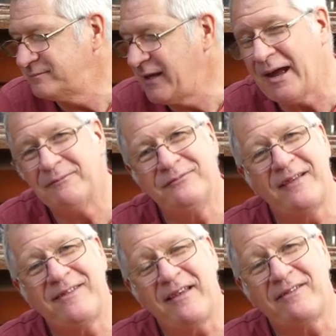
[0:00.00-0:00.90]
Yeah,
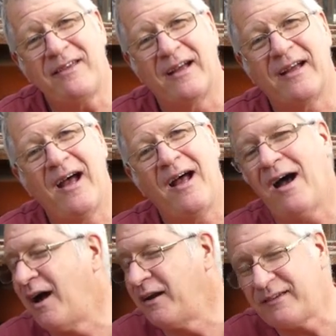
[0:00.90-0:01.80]
fantastic. And
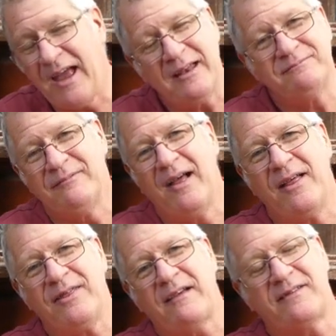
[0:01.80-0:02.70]
again,
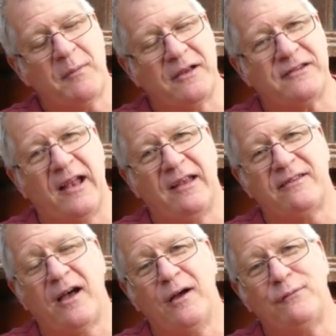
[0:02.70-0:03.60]
thanks so much, Jelle.
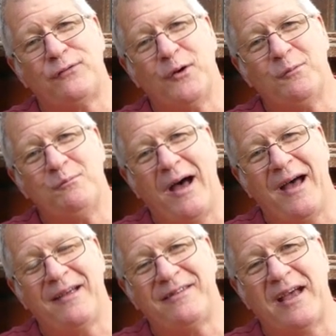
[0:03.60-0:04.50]
So from
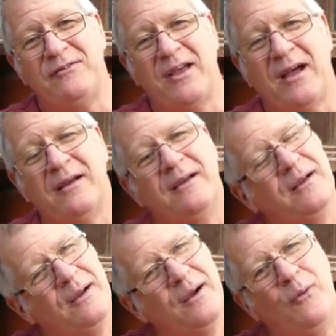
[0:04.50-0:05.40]
Xavier,
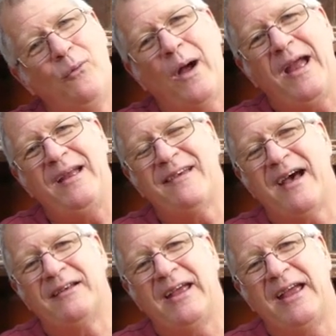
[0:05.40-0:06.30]
way
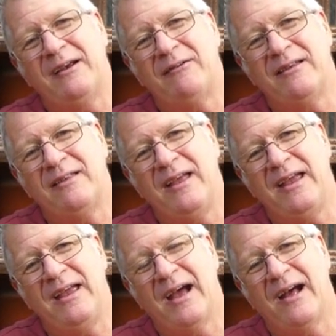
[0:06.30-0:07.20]
down here in
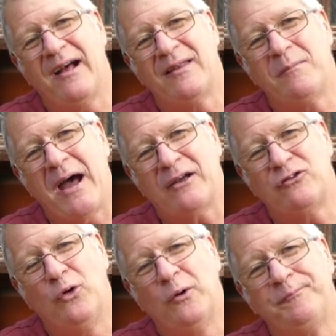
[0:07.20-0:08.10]
the back
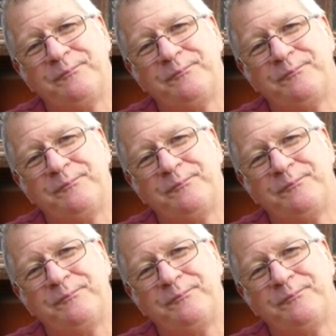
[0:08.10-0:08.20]
door.